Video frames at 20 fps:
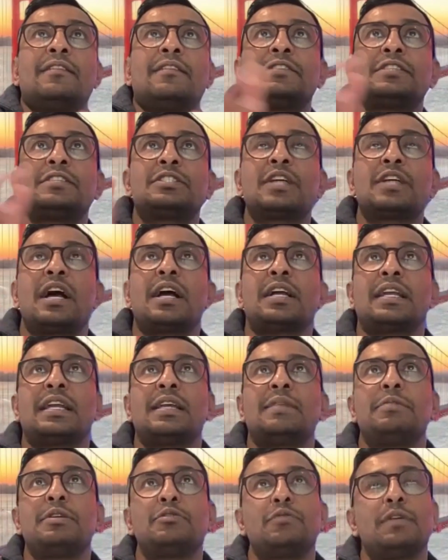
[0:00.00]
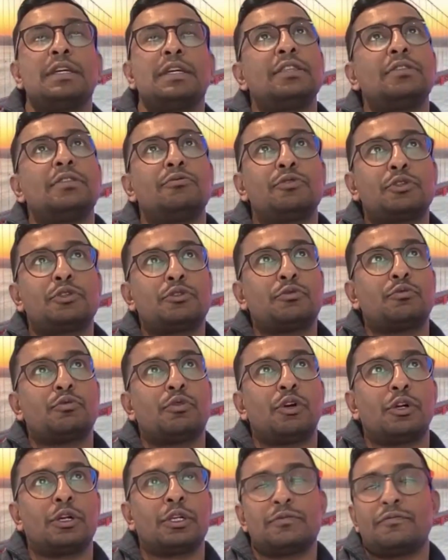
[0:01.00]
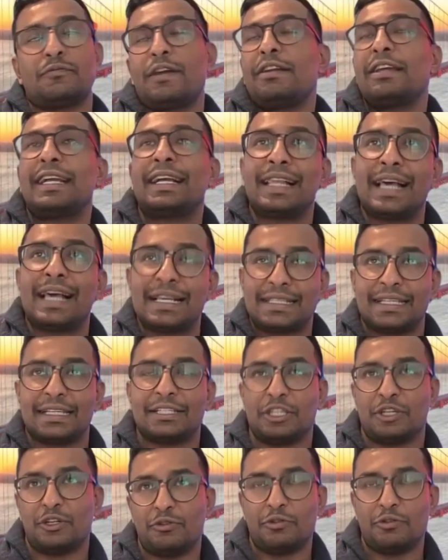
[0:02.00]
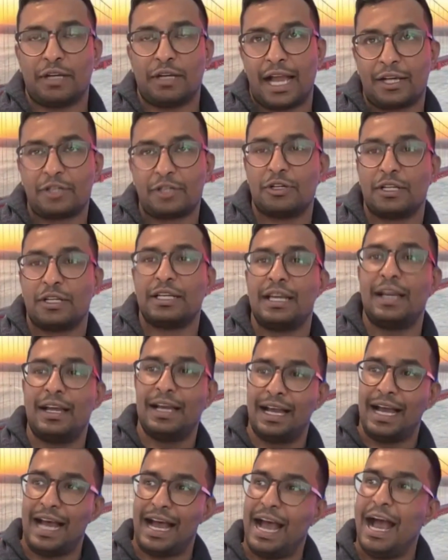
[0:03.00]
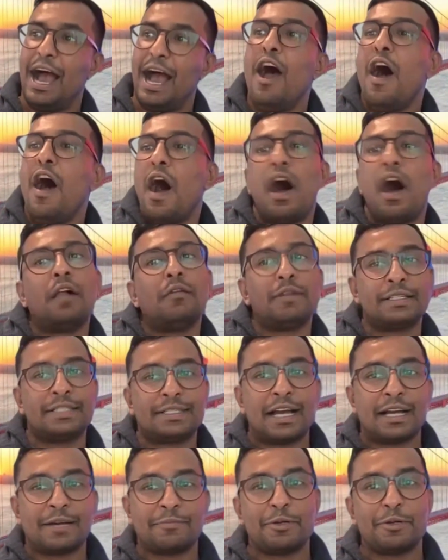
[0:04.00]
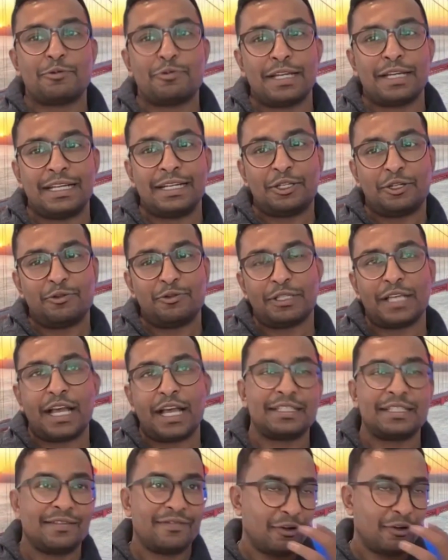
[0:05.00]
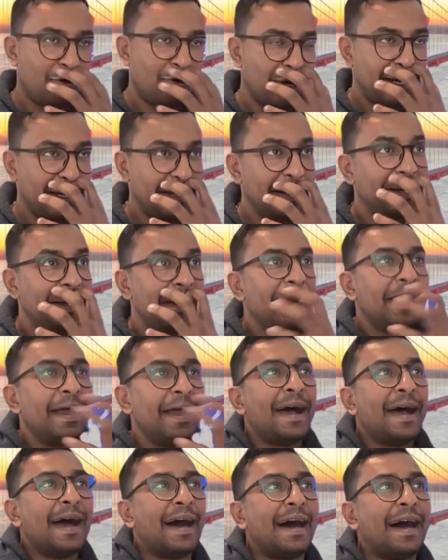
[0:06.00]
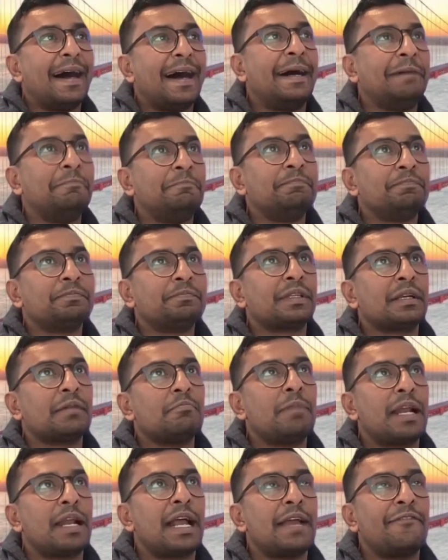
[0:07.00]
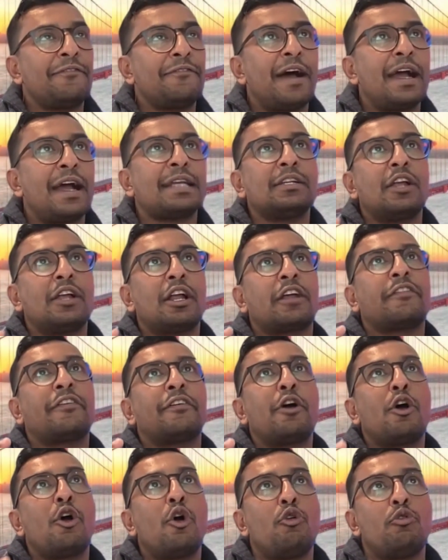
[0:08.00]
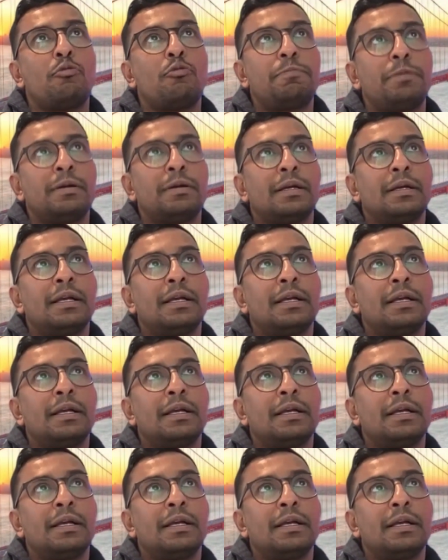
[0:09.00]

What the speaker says: of stuck in between those two worlds. Very classic Dinuka, actually. Always stuck between two sides of a coin. But I find a lot of hope